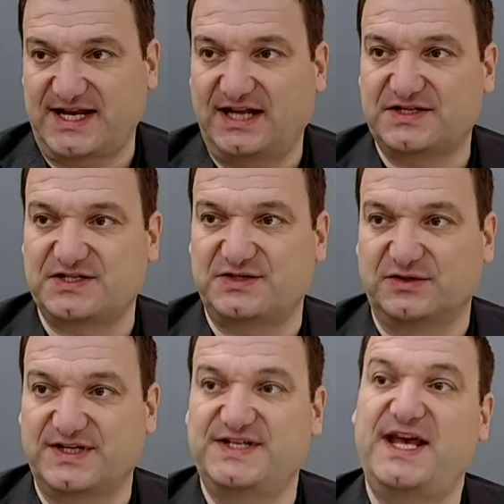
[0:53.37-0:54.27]
analysis
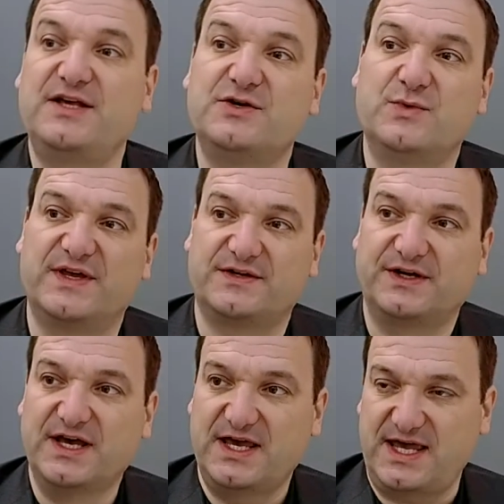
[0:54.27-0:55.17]
tool can tell you
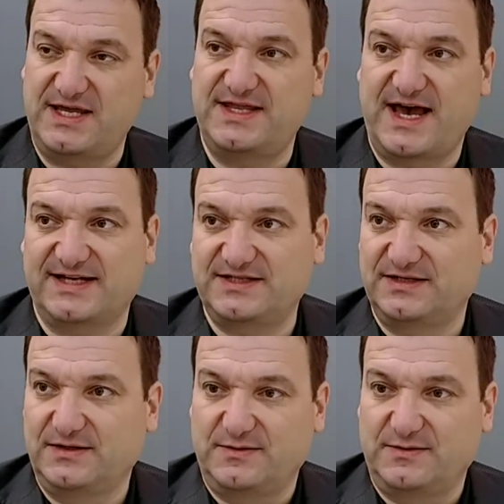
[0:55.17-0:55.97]
whether in that